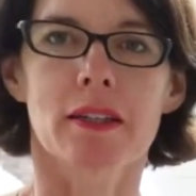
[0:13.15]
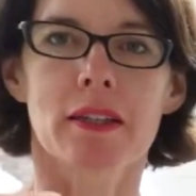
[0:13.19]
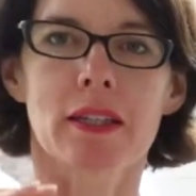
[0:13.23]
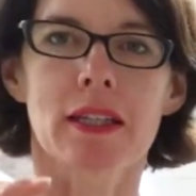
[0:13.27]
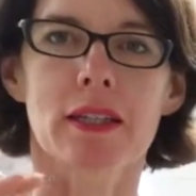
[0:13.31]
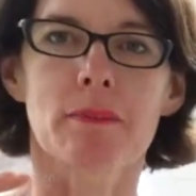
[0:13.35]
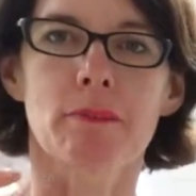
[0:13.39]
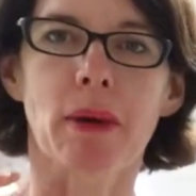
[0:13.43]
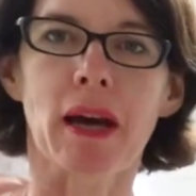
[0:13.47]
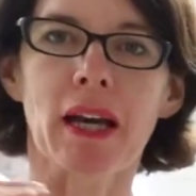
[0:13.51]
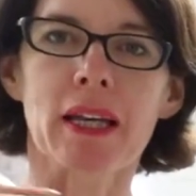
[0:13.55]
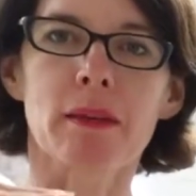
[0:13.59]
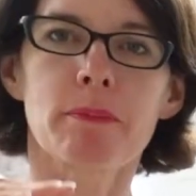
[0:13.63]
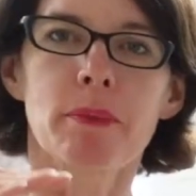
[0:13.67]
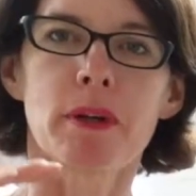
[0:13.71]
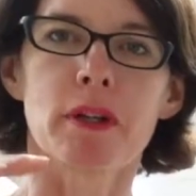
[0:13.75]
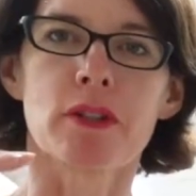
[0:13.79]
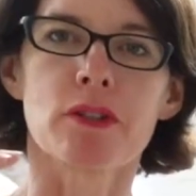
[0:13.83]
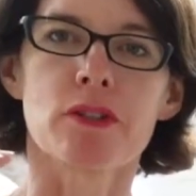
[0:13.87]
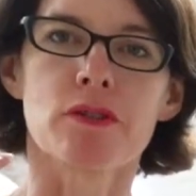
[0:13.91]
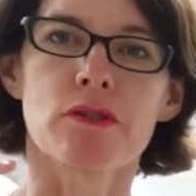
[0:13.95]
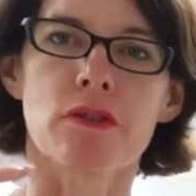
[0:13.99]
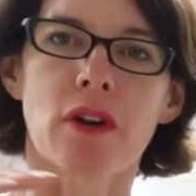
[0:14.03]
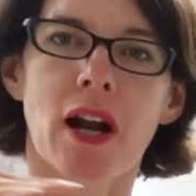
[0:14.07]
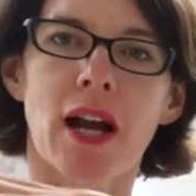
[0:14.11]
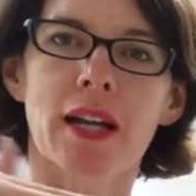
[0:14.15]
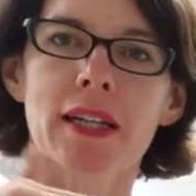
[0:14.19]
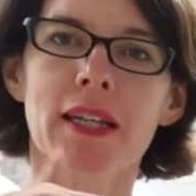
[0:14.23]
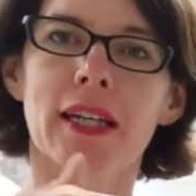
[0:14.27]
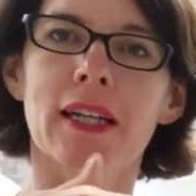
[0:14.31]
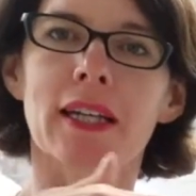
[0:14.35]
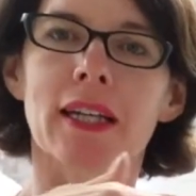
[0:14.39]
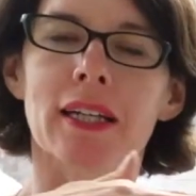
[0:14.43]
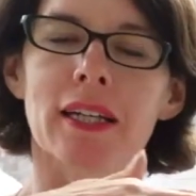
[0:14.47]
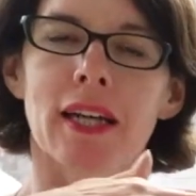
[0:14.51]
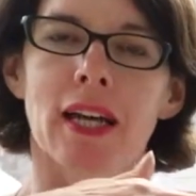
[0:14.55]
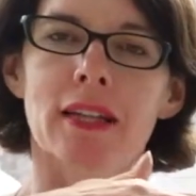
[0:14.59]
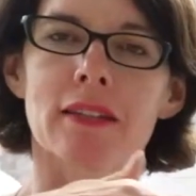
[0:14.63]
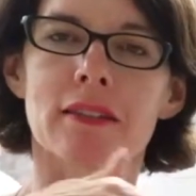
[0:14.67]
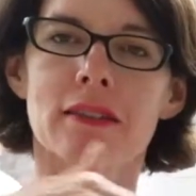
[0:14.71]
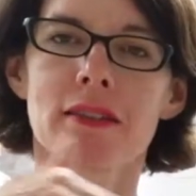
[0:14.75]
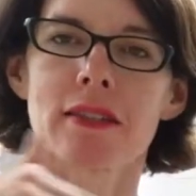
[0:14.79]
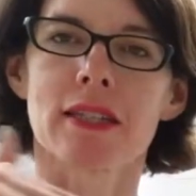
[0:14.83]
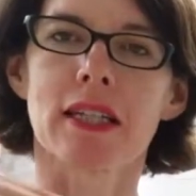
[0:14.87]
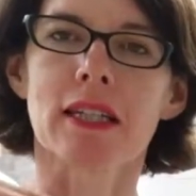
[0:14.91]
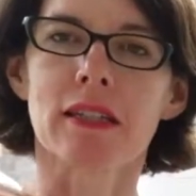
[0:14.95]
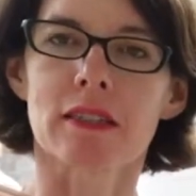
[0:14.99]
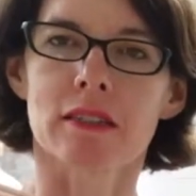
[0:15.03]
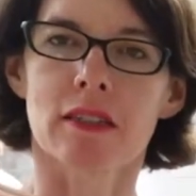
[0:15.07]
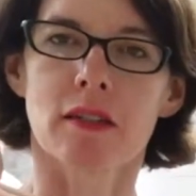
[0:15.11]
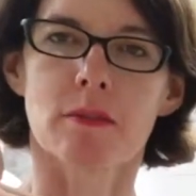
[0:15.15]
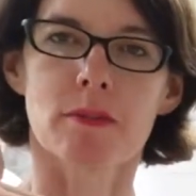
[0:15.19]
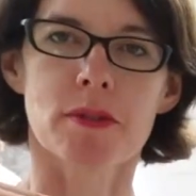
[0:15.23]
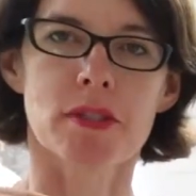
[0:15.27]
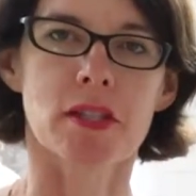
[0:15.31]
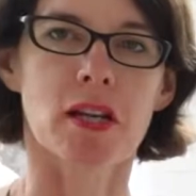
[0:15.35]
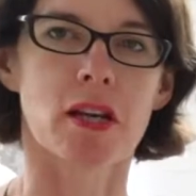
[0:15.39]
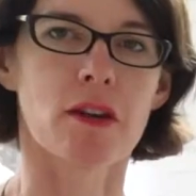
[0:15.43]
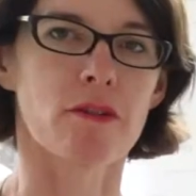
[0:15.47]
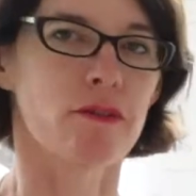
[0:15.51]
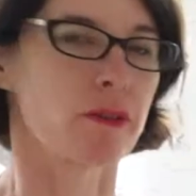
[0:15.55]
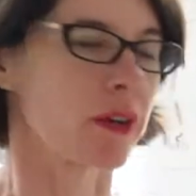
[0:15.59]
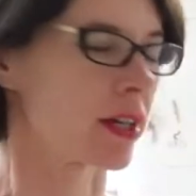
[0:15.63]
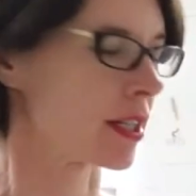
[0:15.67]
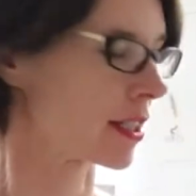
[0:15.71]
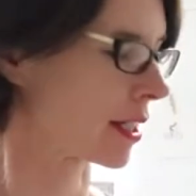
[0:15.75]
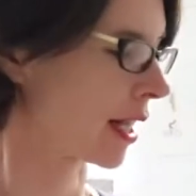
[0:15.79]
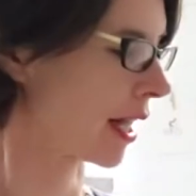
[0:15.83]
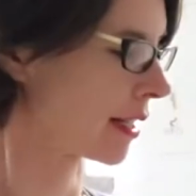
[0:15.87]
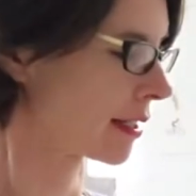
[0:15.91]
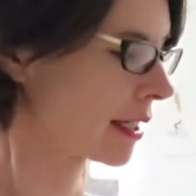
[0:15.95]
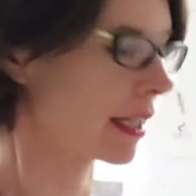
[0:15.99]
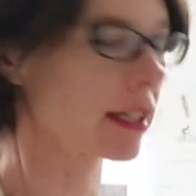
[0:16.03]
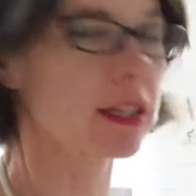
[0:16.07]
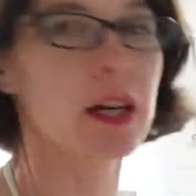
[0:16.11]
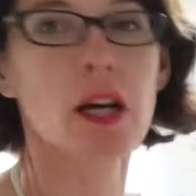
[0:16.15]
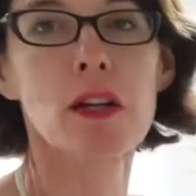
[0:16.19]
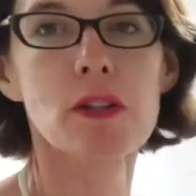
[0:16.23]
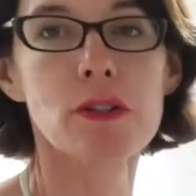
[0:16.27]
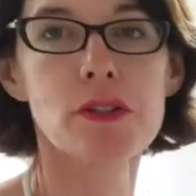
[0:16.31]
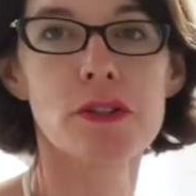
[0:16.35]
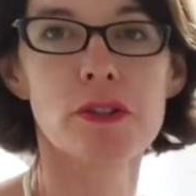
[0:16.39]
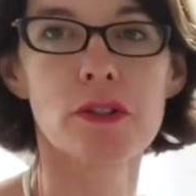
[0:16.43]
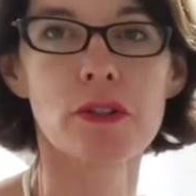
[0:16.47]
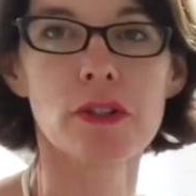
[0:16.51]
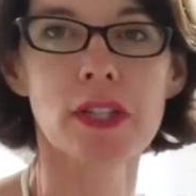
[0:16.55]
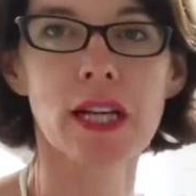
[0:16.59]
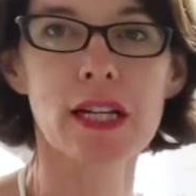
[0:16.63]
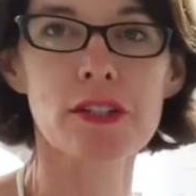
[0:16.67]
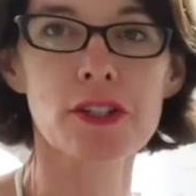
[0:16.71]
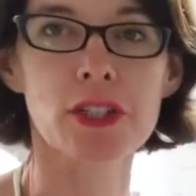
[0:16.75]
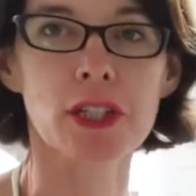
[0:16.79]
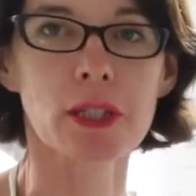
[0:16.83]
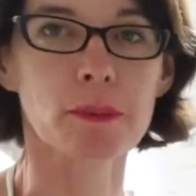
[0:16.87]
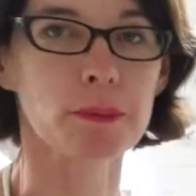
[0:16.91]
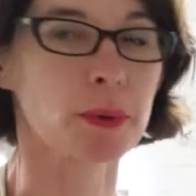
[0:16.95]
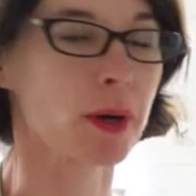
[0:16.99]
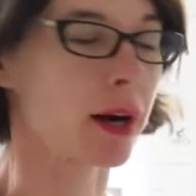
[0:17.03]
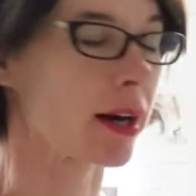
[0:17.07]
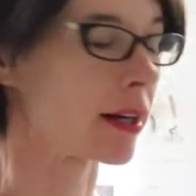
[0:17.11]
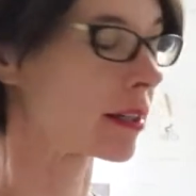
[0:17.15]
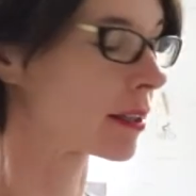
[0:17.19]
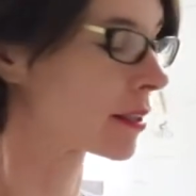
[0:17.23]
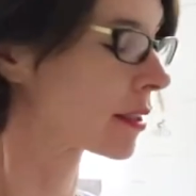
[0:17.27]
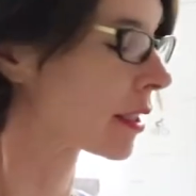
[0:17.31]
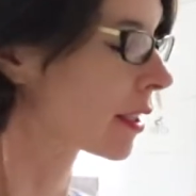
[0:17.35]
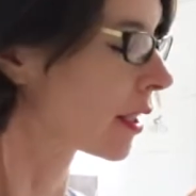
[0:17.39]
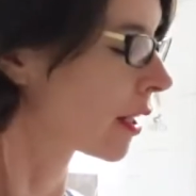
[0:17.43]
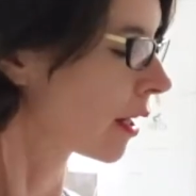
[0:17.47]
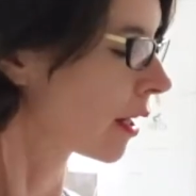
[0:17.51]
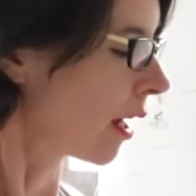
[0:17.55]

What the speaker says: the paper dragging against the inked up surface as it goes through the etching press.